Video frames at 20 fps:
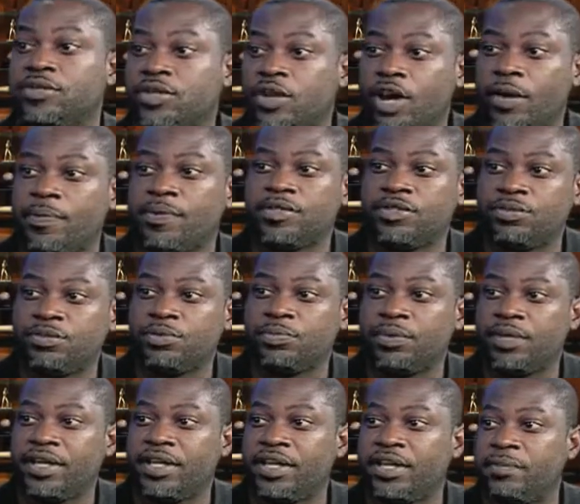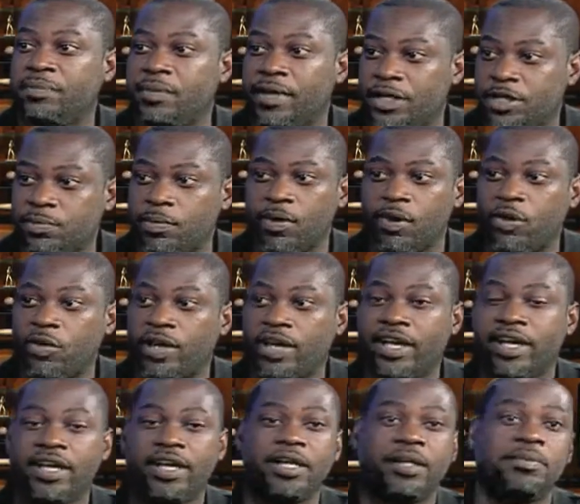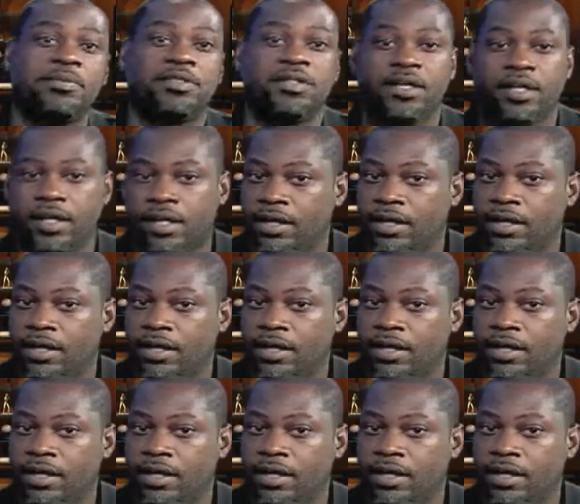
Tarpons used to play baseball games,